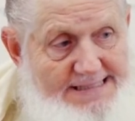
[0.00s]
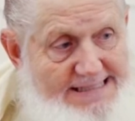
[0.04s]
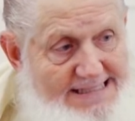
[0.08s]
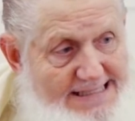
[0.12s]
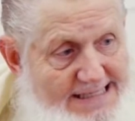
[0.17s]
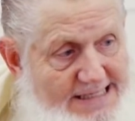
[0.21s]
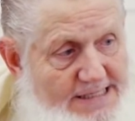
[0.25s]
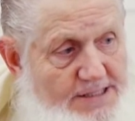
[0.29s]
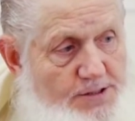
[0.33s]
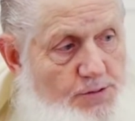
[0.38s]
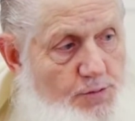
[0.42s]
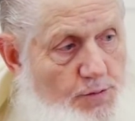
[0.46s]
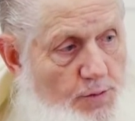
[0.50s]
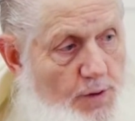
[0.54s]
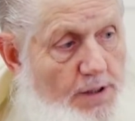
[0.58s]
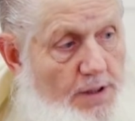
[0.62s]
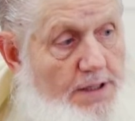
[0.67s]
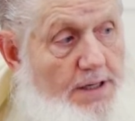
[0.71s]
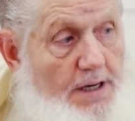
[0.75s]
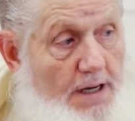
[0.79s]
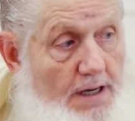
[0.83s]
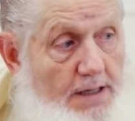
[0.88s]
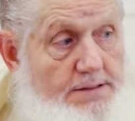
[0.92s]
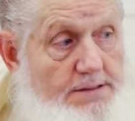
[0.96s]
This is
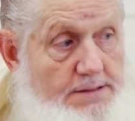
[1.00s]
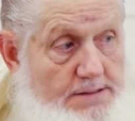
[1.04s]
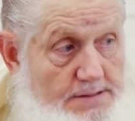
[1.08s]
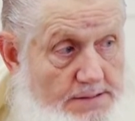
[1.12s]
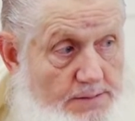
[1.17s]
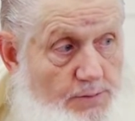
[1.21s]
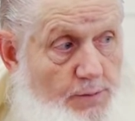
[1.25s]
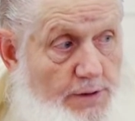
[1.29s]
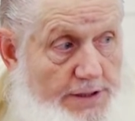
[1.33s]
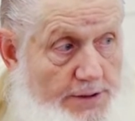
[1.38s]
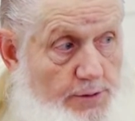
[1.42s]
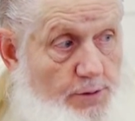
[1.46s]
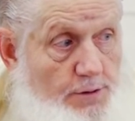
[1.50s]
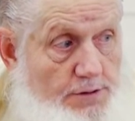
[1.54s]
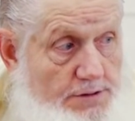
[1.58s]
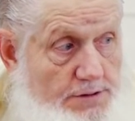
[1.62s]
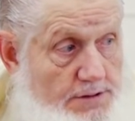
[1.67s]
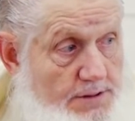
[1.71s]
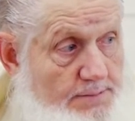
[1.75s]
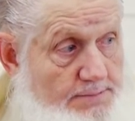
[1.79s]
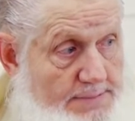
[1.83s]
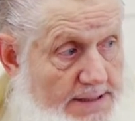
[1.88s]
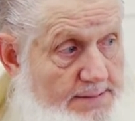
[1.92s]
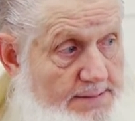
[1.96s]
what we do
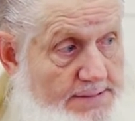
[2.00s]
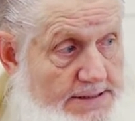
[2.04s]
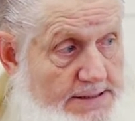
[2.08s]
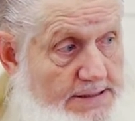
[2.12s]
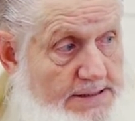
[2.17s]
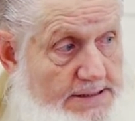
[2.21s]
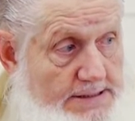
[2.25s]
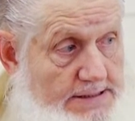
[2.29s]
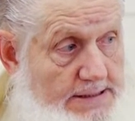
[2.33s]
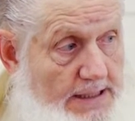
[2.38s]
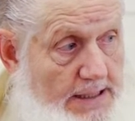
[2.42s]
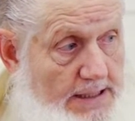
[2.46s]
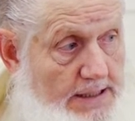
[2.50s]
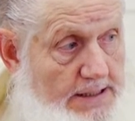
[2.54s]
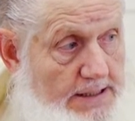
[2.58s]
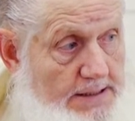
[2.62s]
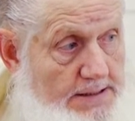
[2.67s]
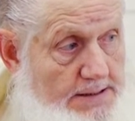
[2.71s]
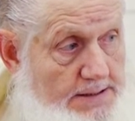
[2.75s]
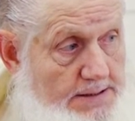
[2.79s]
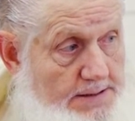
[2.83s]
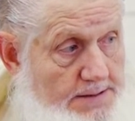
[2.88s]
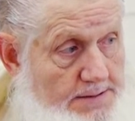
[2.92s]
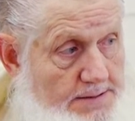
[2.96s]
sometimes in salah.
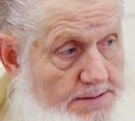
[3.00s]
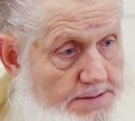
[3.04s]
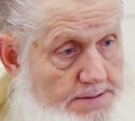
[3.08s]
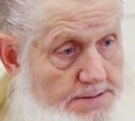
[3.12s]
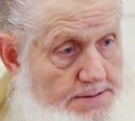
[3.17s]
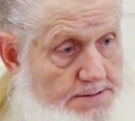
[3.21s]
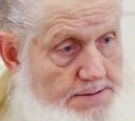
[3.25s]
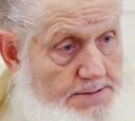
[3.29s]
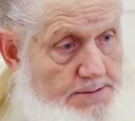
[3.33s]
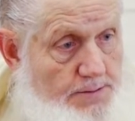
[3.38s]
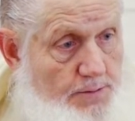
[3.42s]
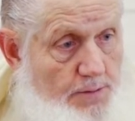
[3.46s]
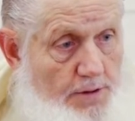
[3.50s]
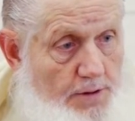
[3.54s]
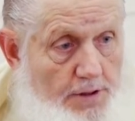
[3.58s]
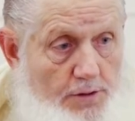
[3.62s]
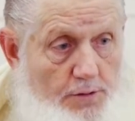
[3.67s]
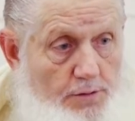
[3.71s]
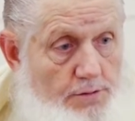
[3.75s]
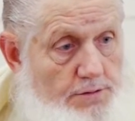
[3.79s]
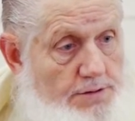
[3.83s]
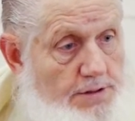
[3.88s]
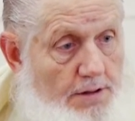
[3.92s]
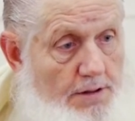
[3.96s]
We
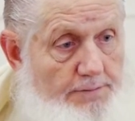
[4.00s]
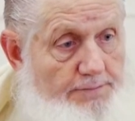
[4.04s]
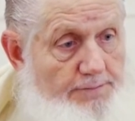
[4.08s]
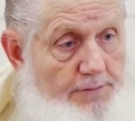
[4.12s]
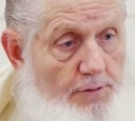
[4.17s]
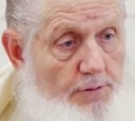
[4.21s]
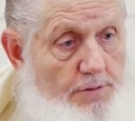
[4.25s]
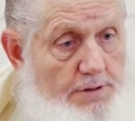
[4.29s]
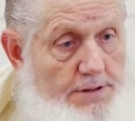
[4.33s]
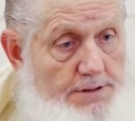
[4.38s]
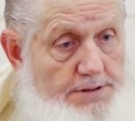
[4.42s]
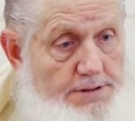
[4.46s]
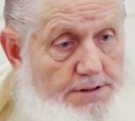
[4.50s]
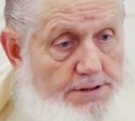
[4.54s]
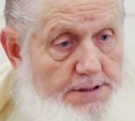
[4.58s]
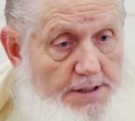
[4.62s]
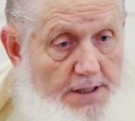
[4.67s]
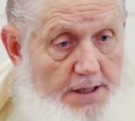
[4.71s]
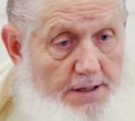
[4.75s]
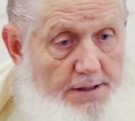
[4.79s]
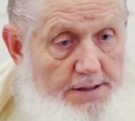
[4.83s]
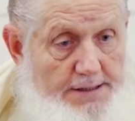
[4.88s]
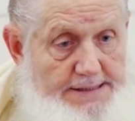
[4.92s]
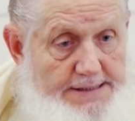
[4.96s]
lose our focus and
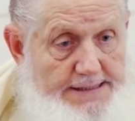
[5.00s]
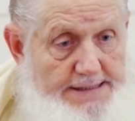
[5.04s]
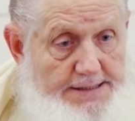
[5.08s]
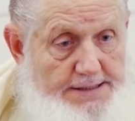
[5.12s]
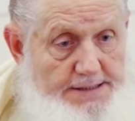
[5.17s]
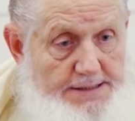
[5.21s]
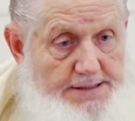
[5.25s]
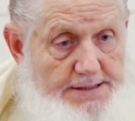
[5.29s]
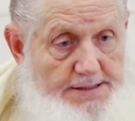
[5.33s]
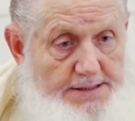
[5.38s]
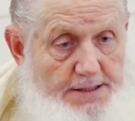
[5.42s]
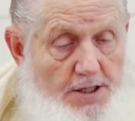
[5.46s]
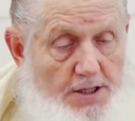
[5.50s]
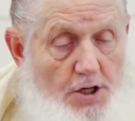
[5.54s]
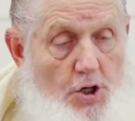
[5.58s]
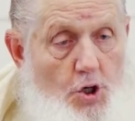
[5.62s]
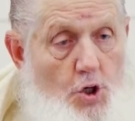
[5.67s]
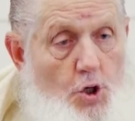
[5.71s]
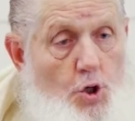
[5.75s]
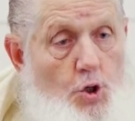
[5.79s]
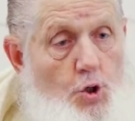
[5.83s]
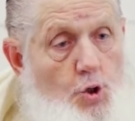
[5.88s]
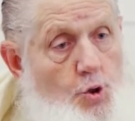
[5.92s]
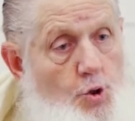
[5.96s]
our attention.
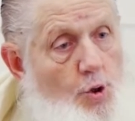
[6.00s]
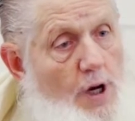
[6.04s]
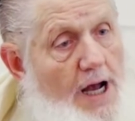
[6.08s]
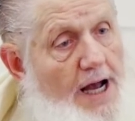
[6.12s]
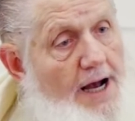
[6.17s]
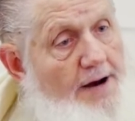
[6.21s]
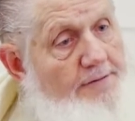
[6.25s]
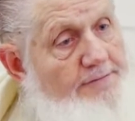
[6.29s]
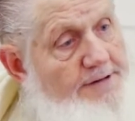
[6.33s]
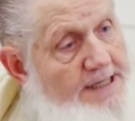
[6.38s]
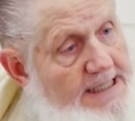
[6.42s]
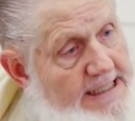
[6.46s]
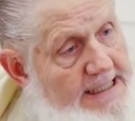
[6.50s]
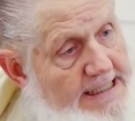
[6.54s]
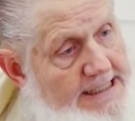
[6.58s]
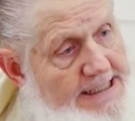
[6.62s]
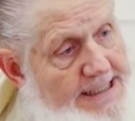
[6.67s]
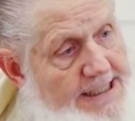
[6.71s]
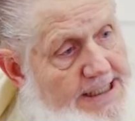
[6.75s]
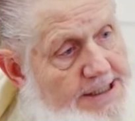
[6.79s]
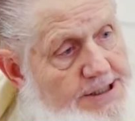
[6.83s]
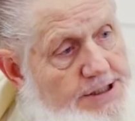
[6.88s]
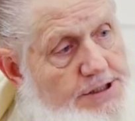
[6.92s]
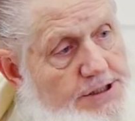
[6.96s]
You have a
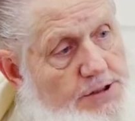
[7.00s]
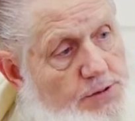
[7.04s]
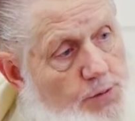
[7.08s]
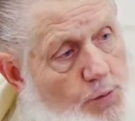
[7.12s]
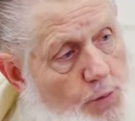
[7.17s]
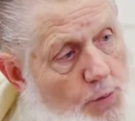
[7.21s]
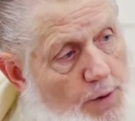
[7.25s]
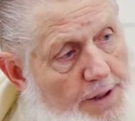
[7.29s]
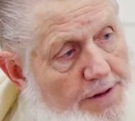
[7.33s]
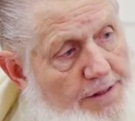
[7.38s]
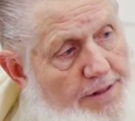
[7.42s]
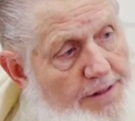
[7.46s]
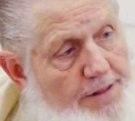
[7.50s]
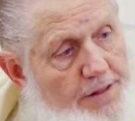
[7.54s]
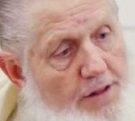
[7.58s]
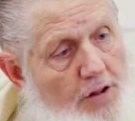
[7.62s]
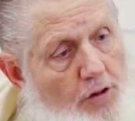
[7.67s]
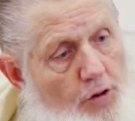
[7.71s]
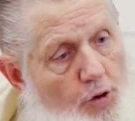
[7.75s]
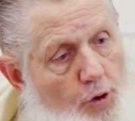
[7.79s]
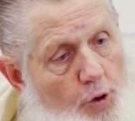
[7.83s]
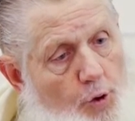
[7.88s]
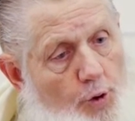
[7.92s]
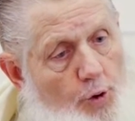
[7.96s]
connection with
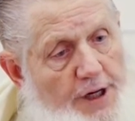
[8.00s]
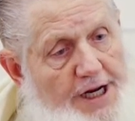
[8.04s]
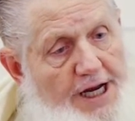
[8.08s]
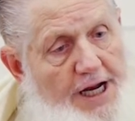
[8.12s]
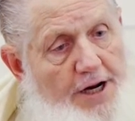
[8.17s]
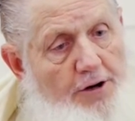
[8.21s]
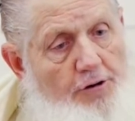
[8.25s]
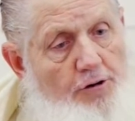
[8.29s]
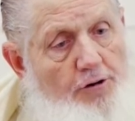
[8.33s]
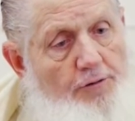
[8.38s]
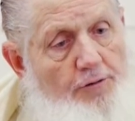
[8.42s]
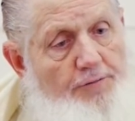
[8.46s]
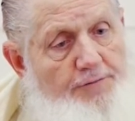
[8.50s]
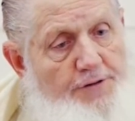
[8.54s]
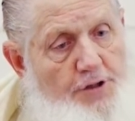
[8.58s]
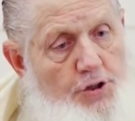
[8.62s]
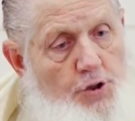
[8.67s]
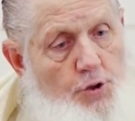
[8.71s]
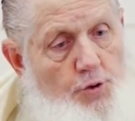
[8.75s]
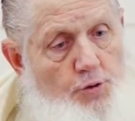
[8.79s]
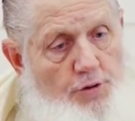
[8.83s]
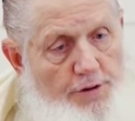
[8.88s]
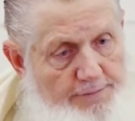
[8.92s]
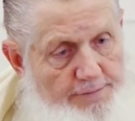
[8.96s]
the creator of the
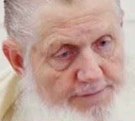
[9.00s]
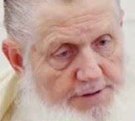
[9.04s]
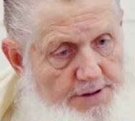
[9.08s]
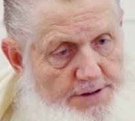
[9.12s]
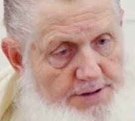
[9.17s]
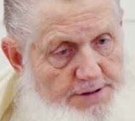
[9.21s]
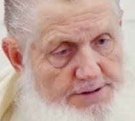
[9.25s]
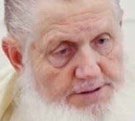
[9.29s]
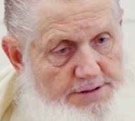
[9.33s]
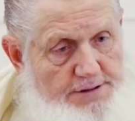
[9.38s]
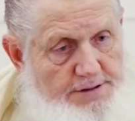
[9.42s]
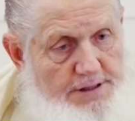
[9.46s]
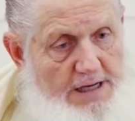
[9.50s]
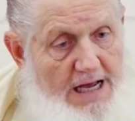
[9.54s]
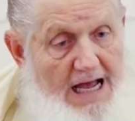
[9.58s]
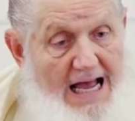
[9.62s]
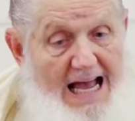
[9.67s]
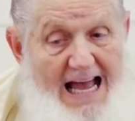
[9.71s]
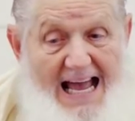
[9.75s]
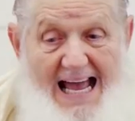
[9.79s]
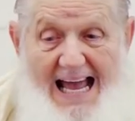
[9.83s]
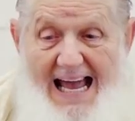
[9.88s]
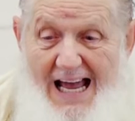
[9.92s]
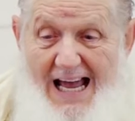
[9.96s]
universe
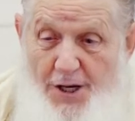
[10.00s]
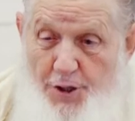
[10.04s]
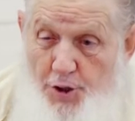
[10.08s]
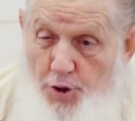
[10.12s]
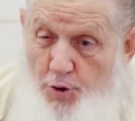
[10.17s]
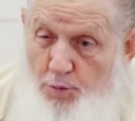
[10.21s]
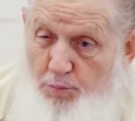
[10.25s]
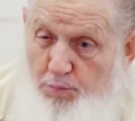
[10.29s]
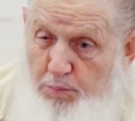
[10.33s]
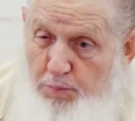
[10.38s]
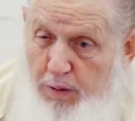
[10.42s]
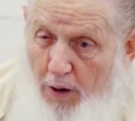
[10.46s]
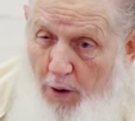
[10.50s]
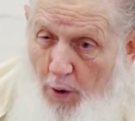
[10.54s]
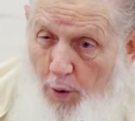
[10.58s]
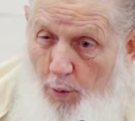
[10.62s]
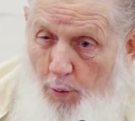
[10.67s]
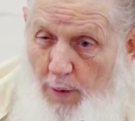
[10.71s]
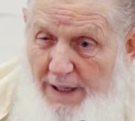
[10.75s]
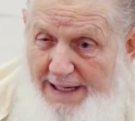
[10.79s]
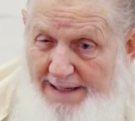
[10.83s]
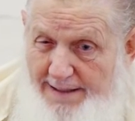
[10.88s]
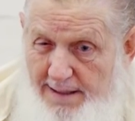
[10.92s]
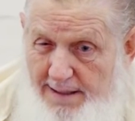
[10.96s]
and you
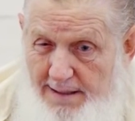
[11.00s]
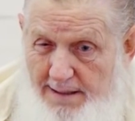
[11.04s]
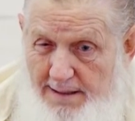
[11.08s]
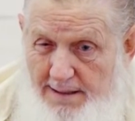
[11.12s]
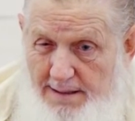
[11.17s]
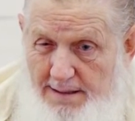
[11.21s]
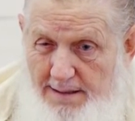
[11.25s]
blow it.